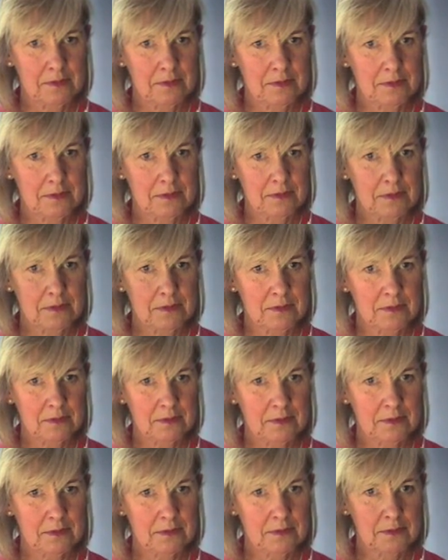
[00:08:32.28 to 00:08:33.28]

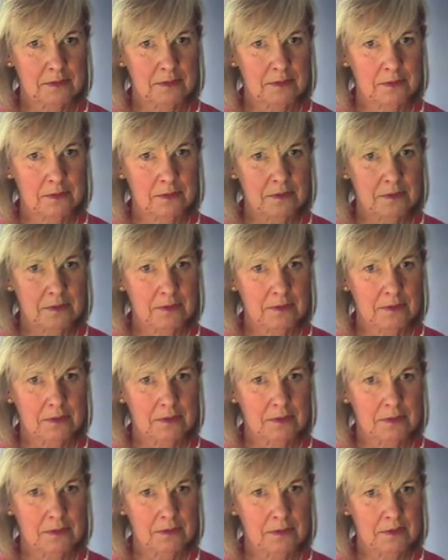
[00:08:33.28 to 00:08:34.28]

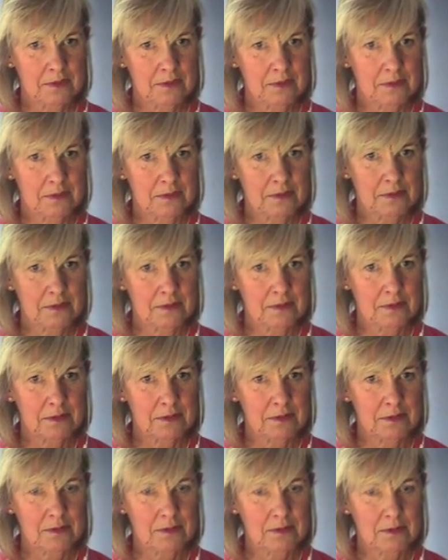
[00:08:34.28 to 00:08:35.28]

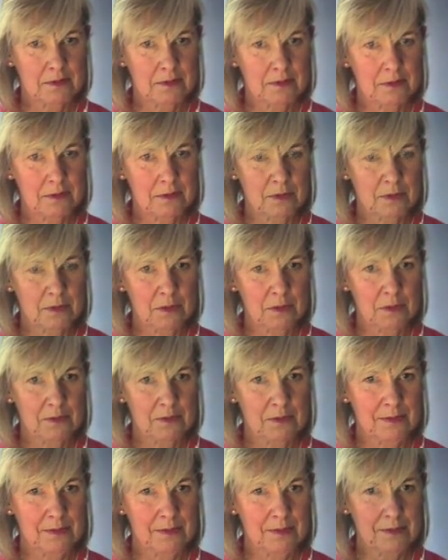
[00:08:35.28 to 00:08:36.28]

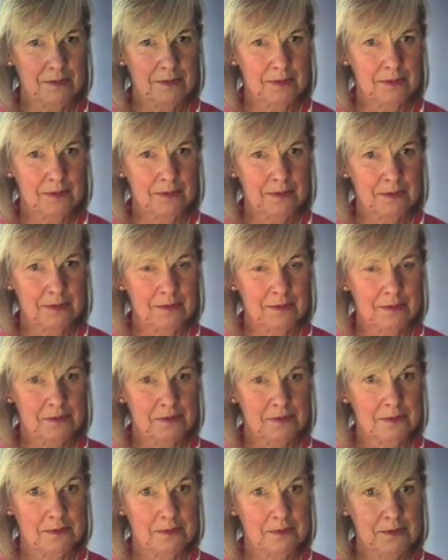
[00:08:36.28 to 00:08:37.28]

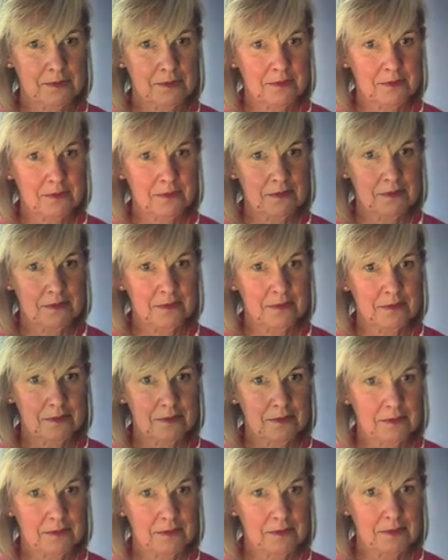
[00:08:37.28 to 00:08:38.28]

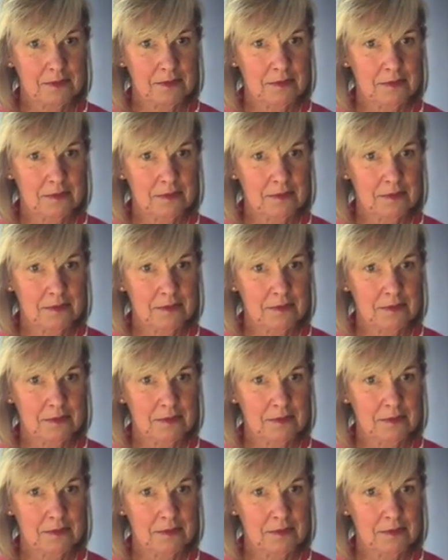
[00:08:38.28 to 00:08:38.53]
[no speech]